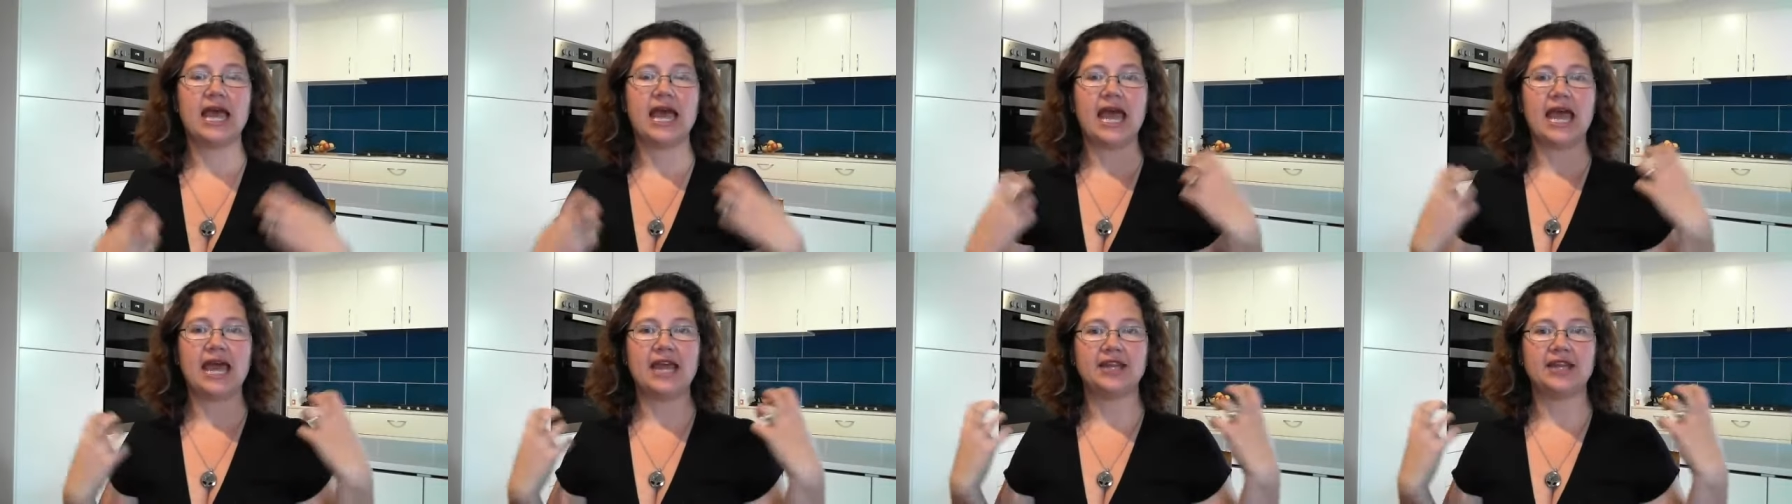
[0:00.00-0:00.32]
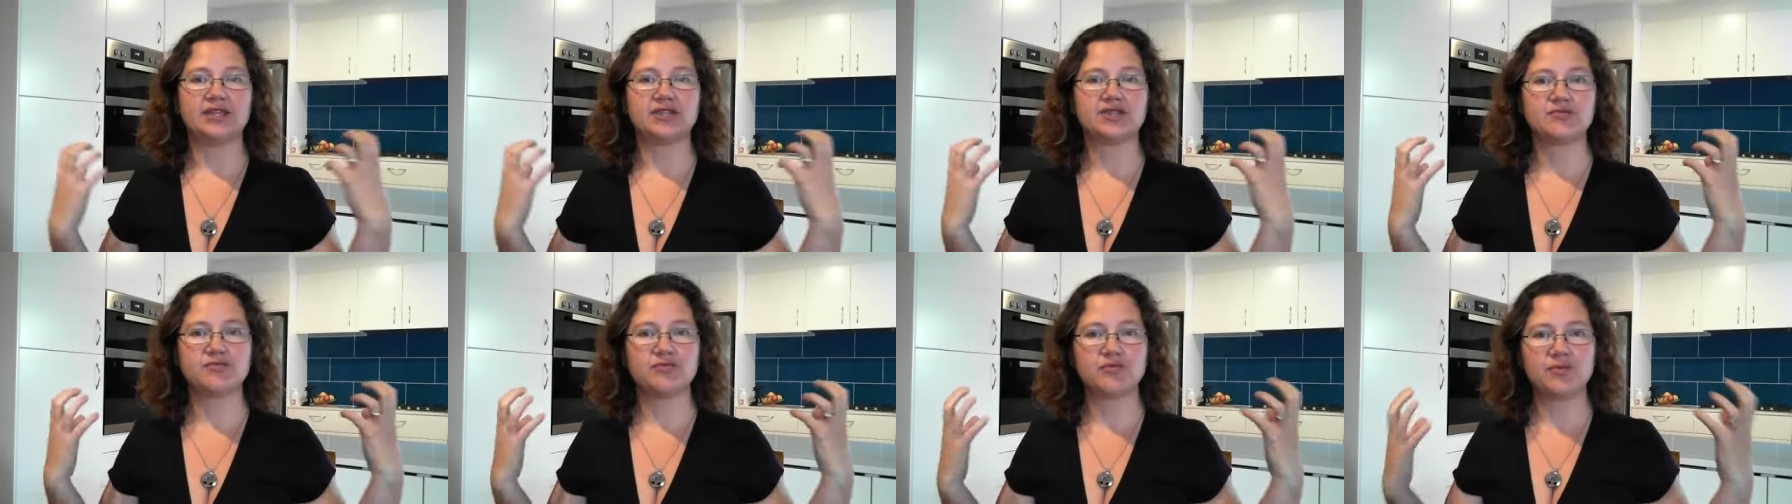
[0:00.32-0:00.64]
and
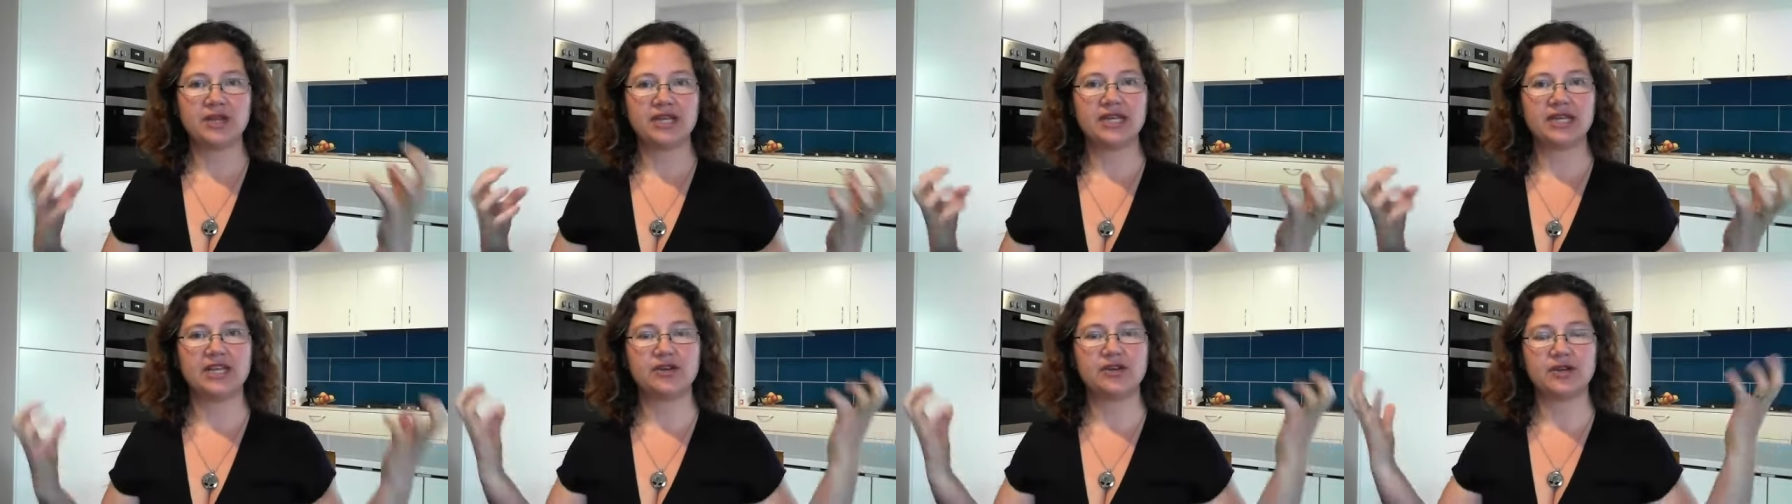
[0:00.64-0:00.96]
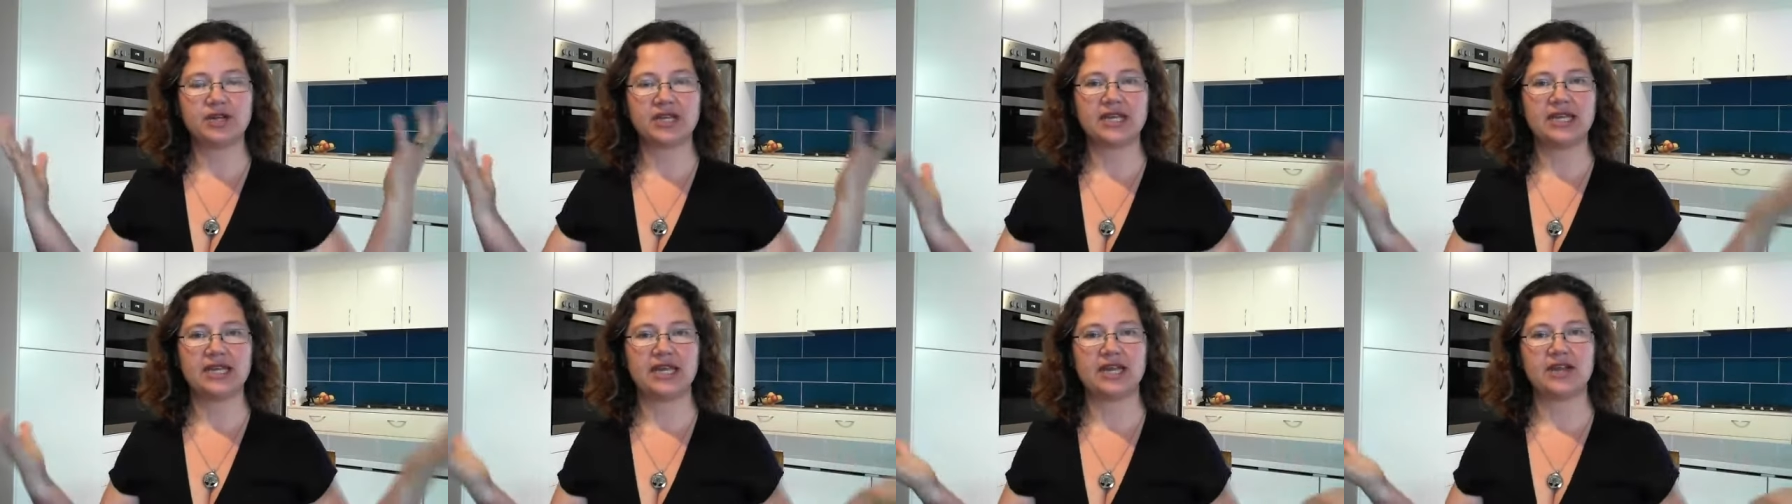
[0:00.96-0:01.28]
it's really good
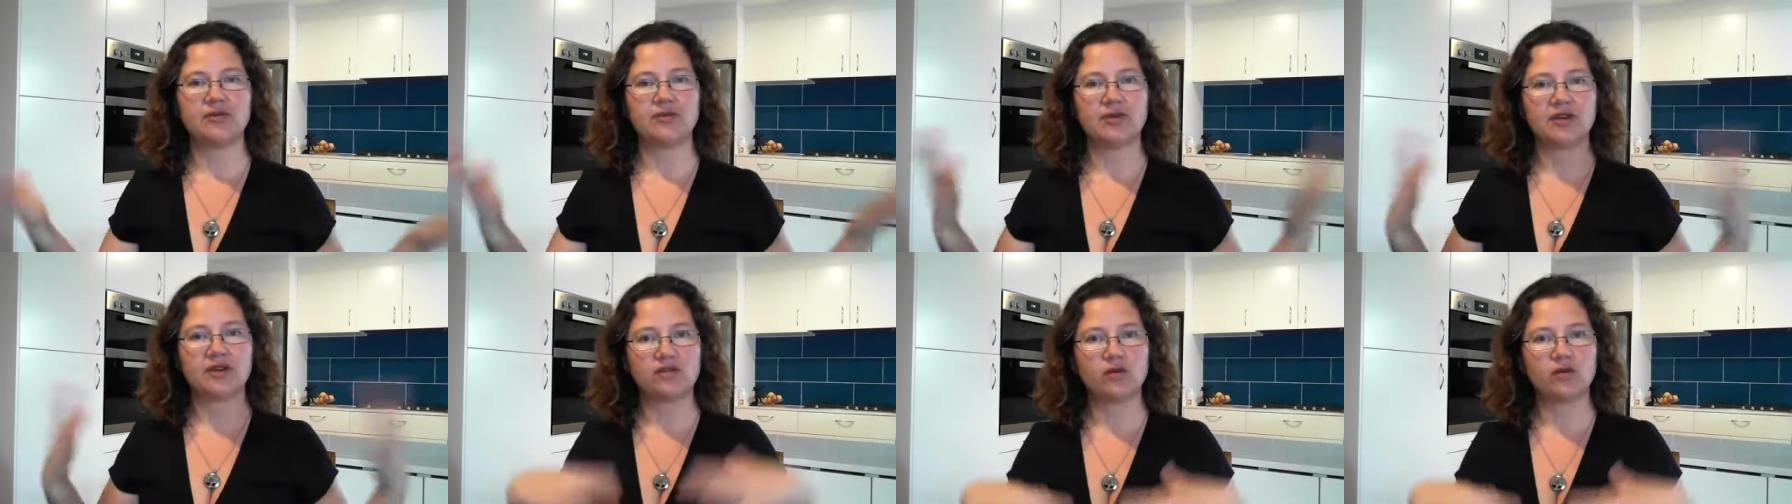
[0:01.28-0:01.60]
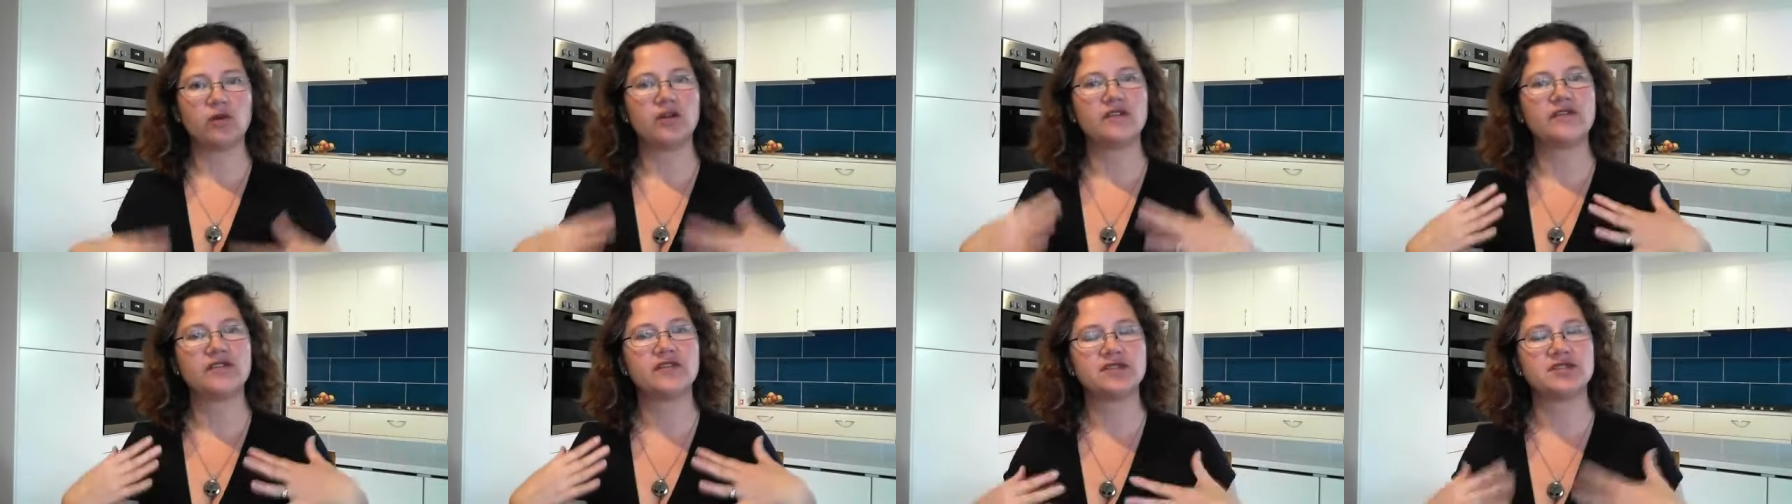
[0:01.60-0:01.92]
at getting rid of
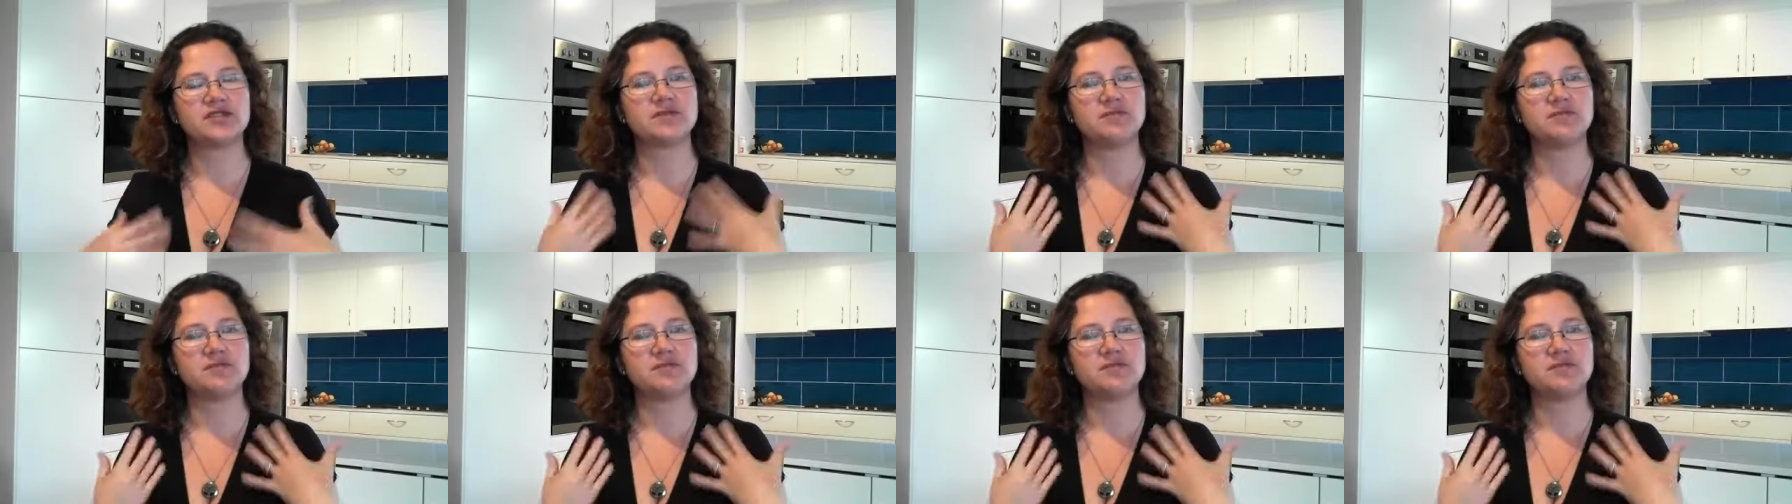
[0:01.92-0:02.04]
all of those